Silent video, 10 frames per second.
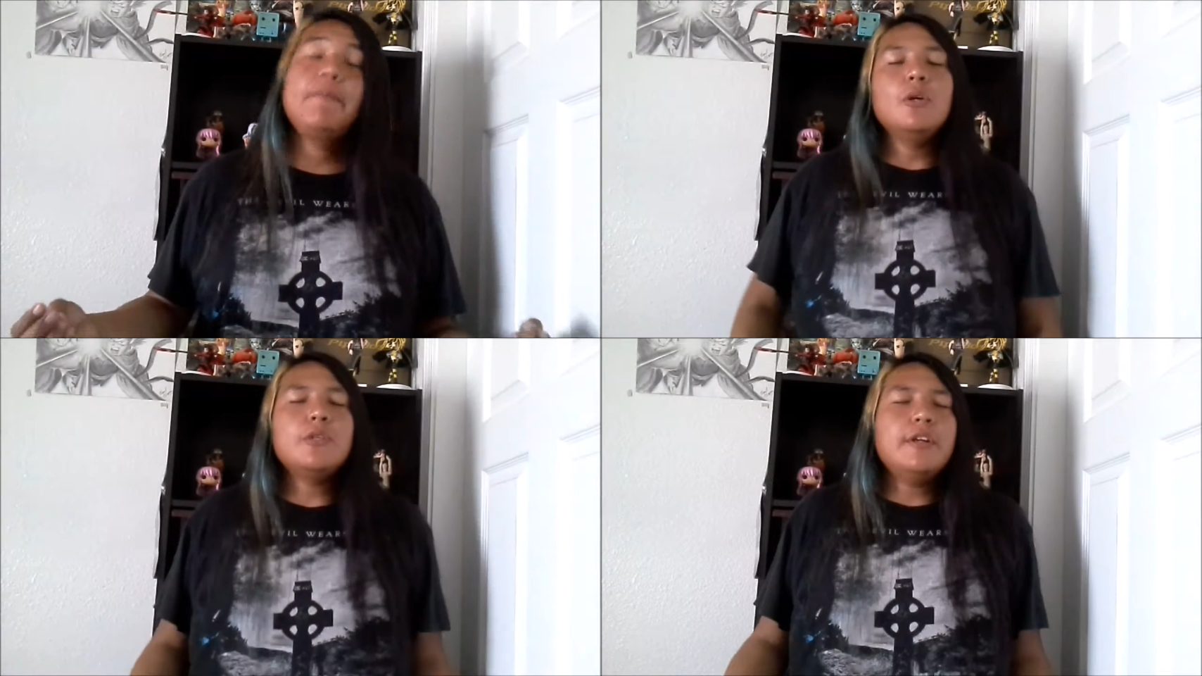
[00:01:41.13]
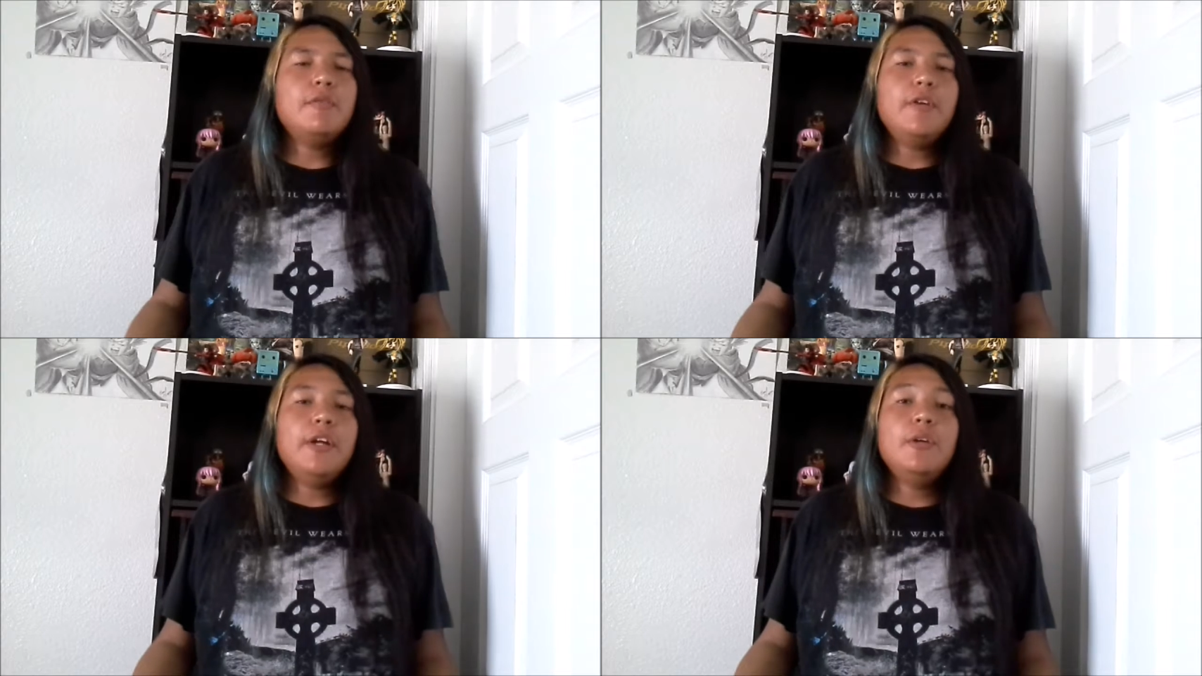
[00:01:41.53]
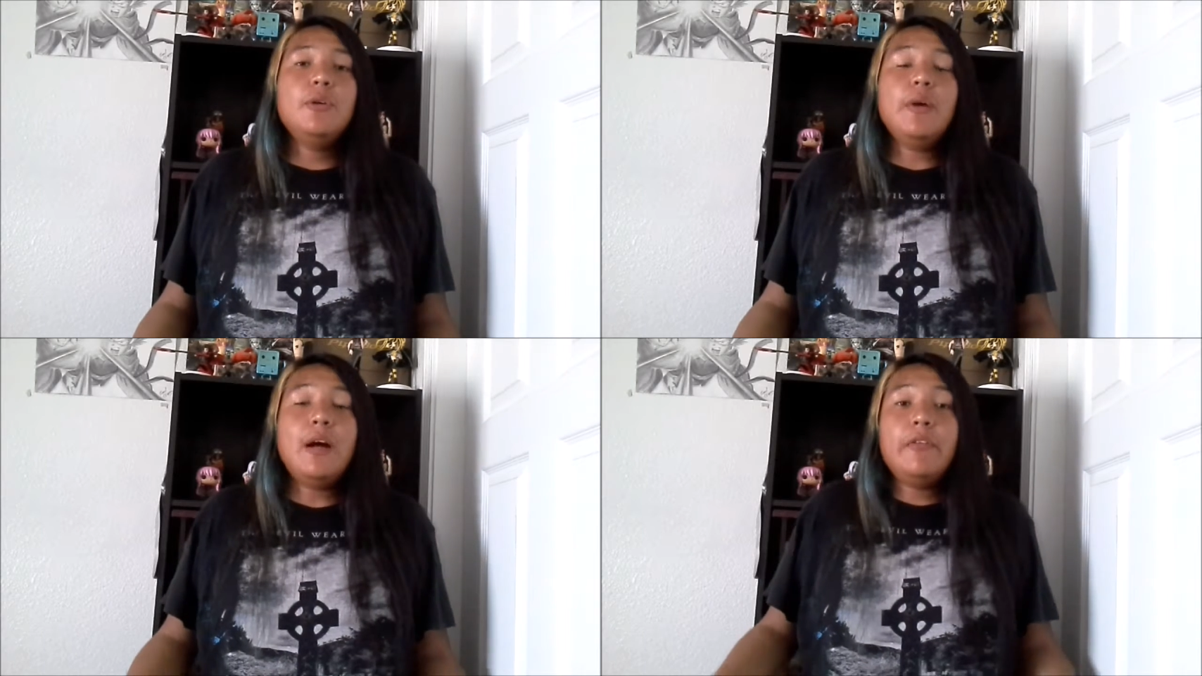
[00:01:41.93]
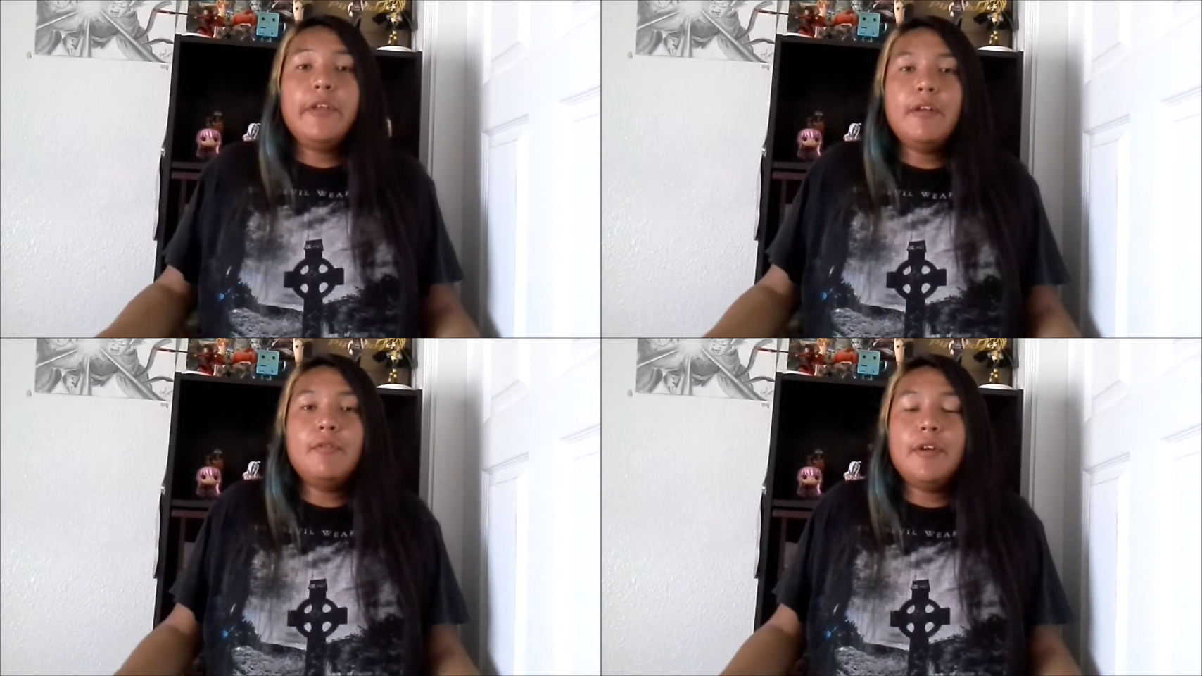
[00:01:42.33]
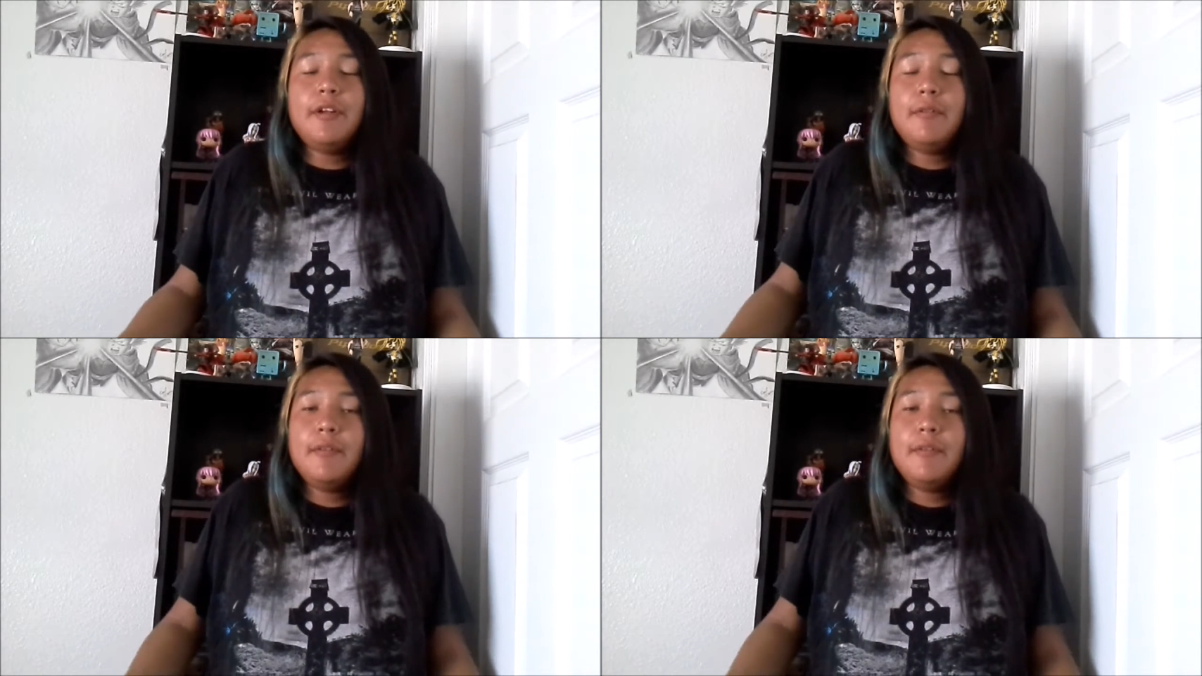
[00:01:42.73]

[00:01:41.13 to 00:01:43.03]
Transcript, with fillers: Who's gonna fight who? How are they gonna fight?